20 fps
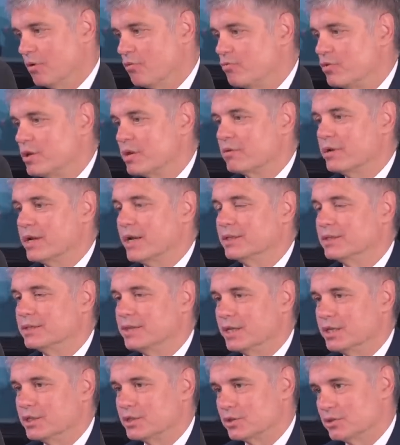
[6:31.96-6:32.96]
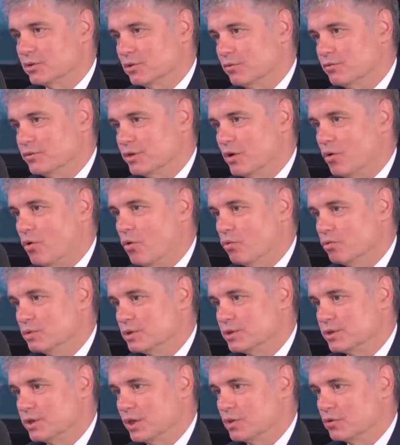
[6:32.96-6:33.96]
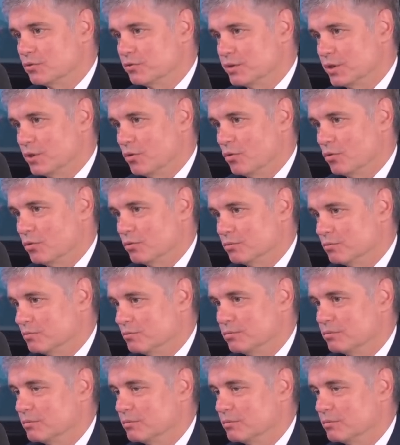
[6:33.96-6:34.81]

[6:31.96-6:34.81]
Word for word: reorientation of their own state, of their own